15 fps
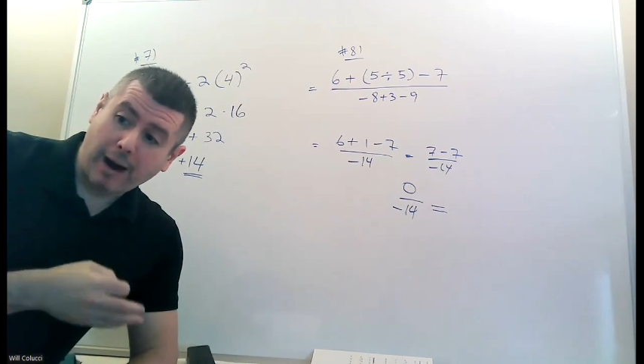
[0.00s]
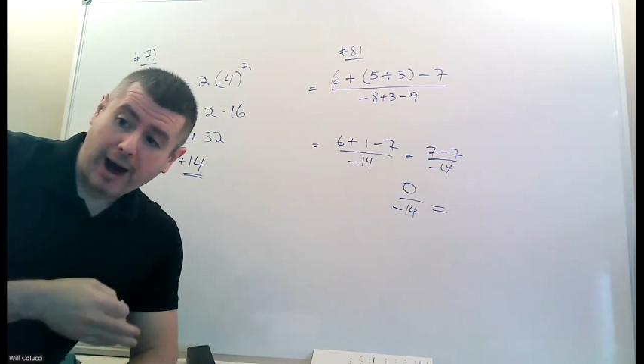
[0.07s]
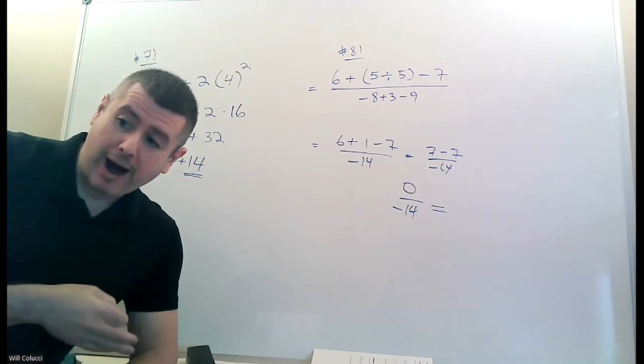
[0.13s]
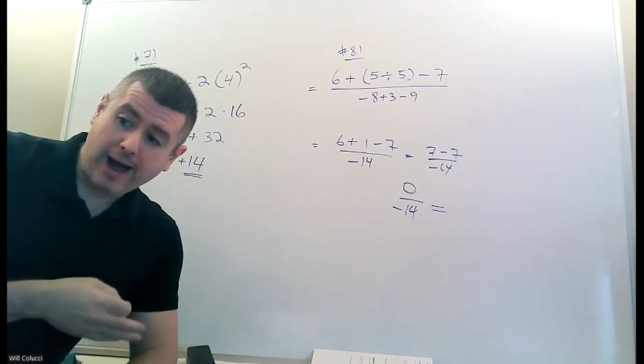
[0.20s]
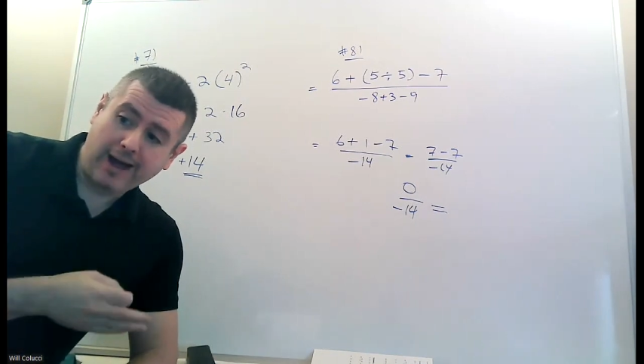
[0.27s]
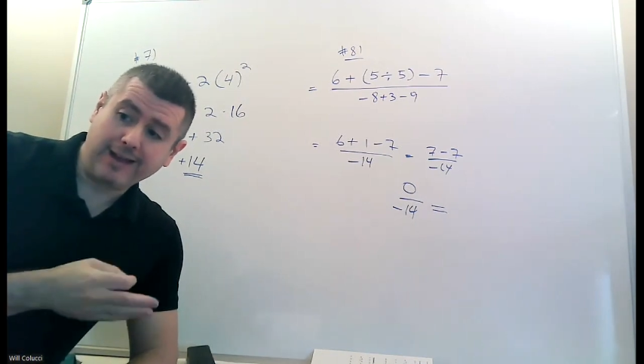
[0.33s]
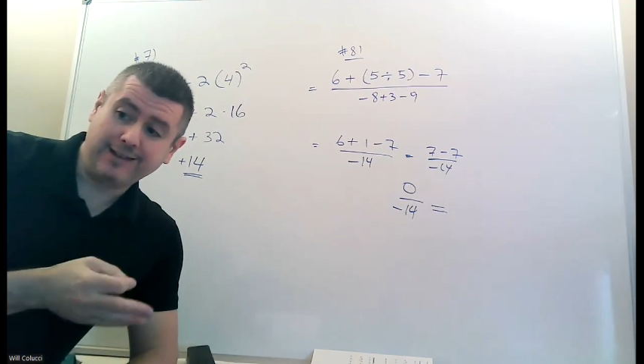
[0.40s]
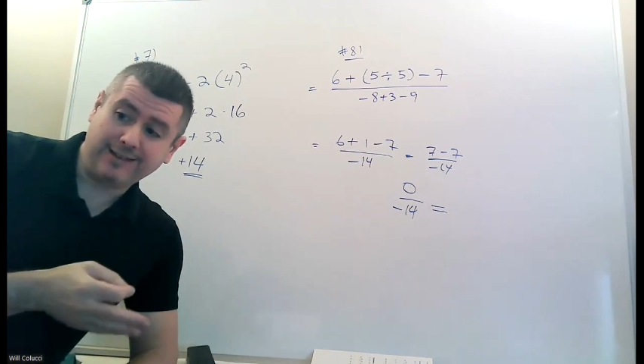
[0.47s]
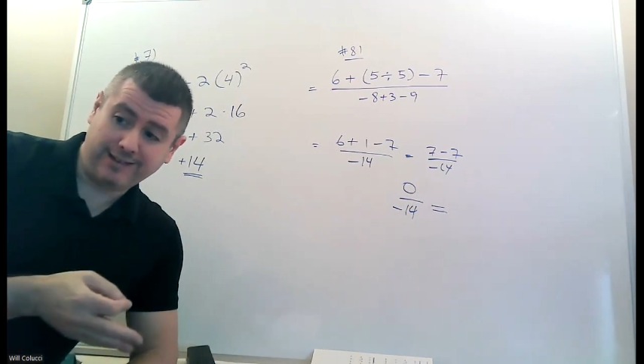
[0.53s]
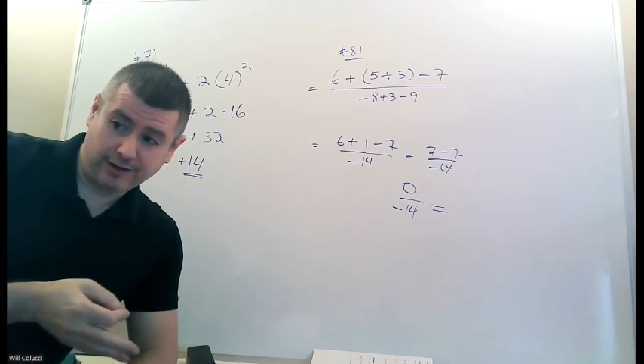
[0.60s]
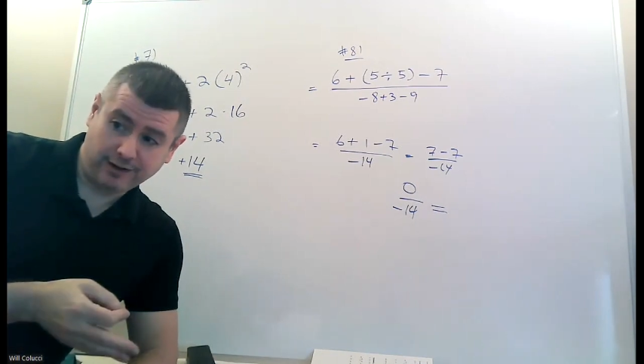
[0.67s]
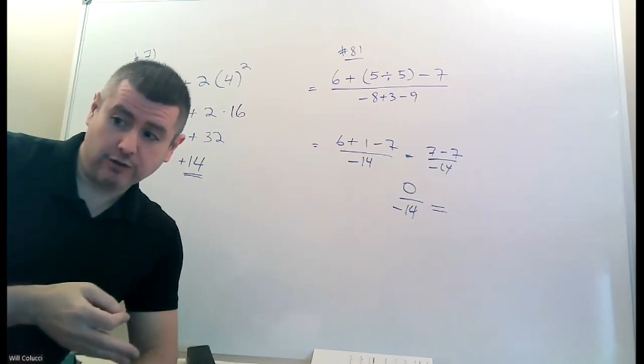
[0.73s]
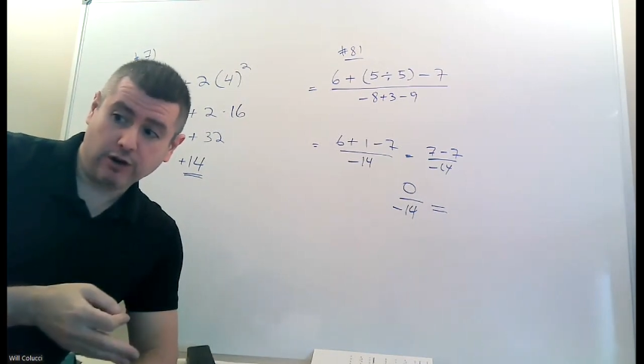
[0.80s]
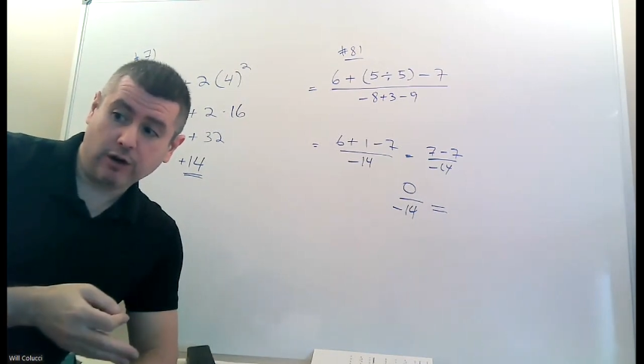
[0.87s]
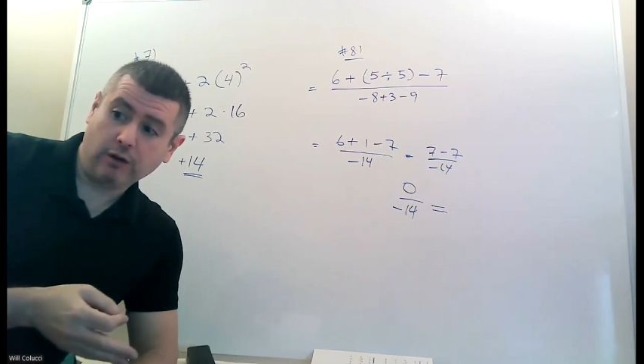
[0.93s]
by
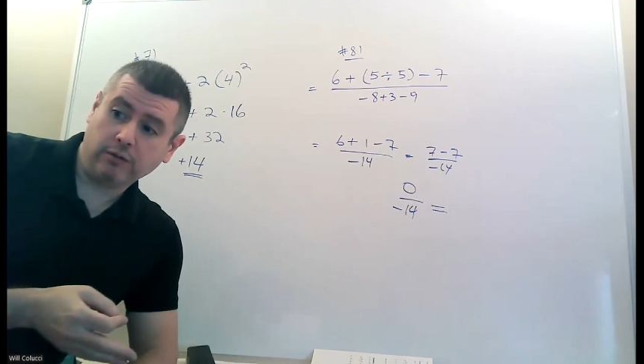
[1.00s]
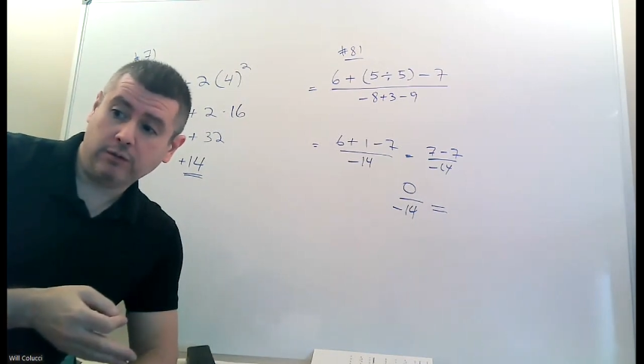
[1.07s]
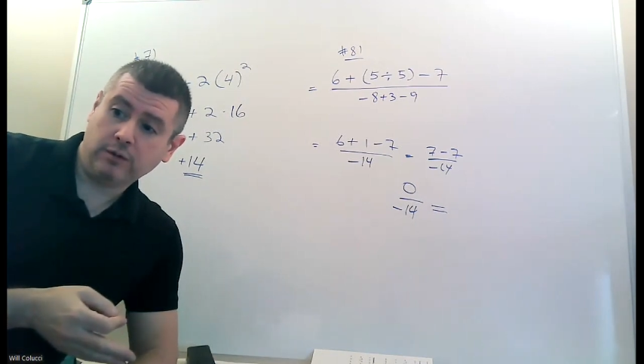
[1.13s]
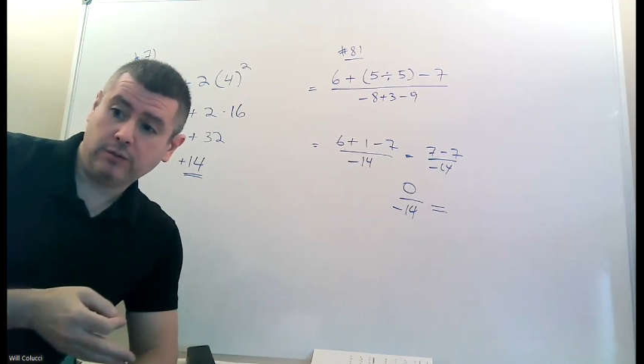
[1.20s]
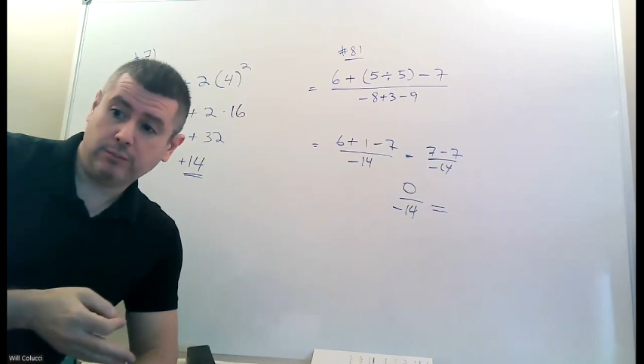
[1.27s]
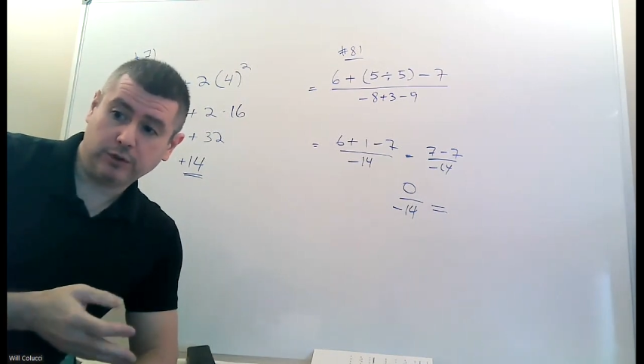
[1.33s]
0,